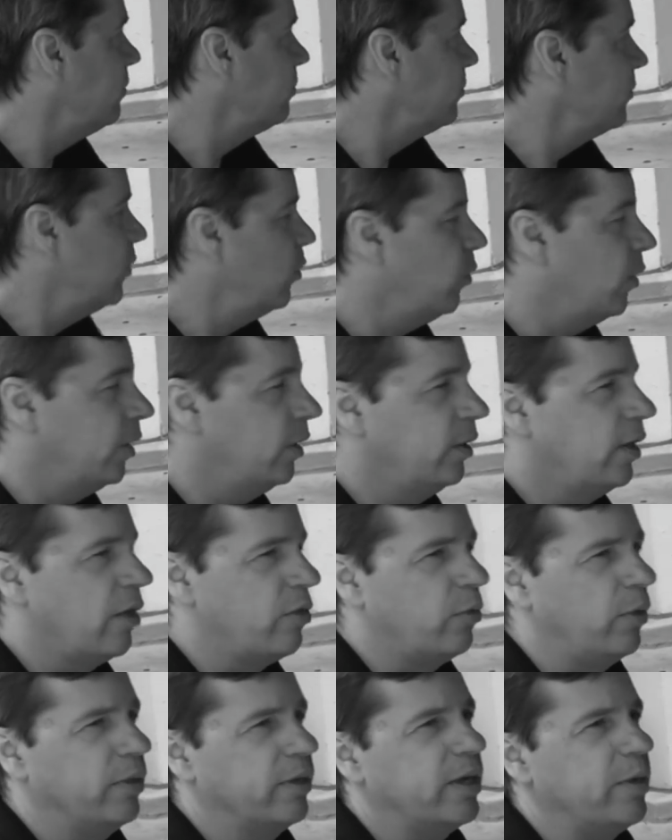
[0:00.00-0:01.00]

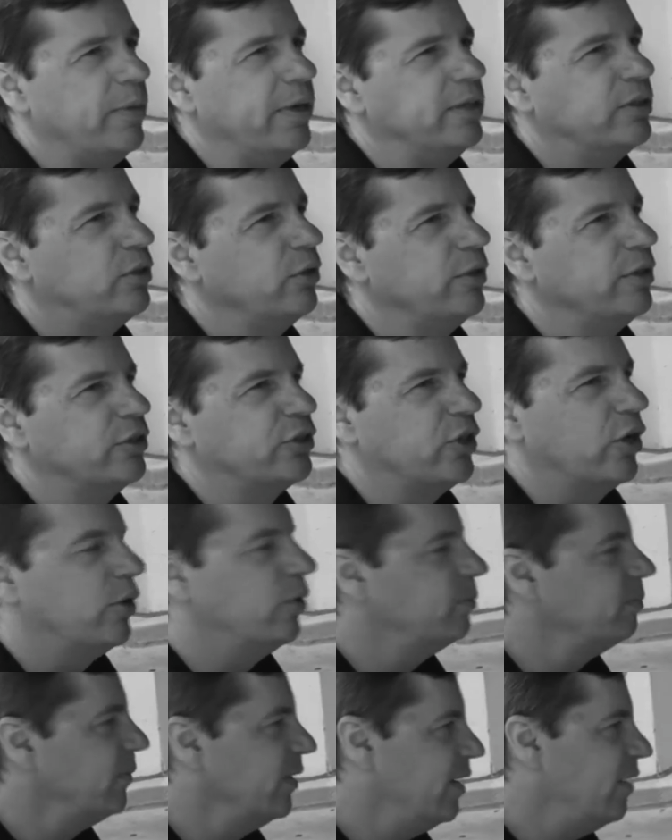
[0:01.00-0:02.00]
another one of the comedians doing the
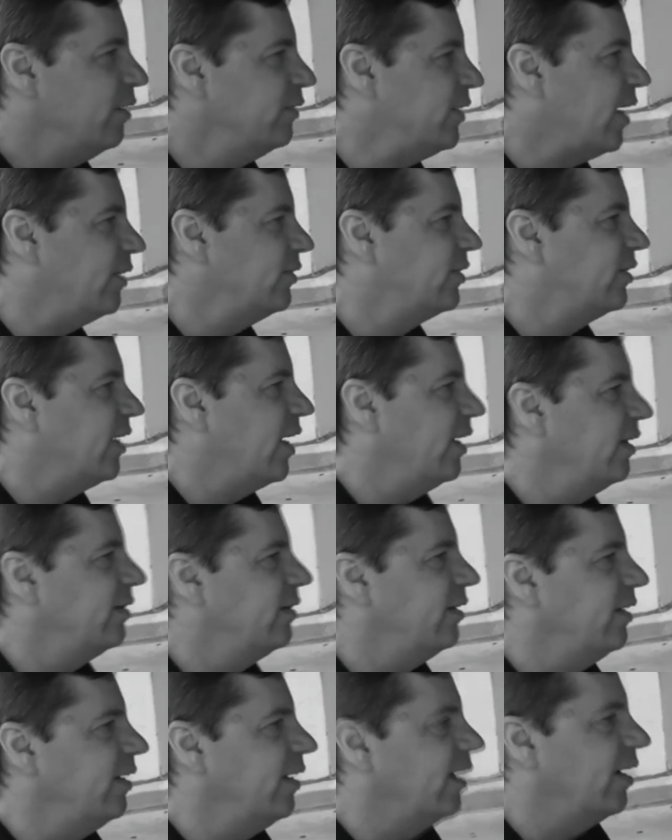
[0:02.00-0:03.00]
show, he was
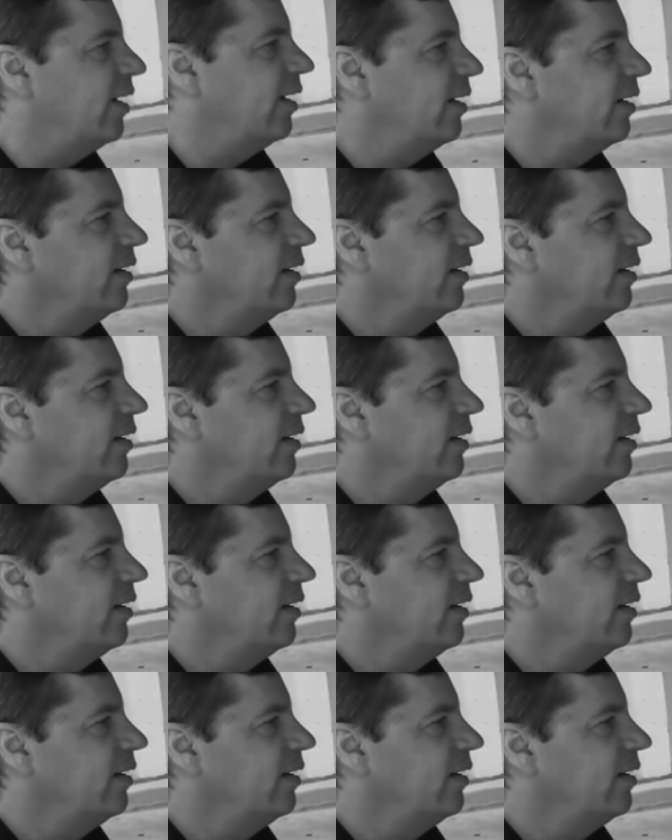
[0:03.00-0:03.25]
outside the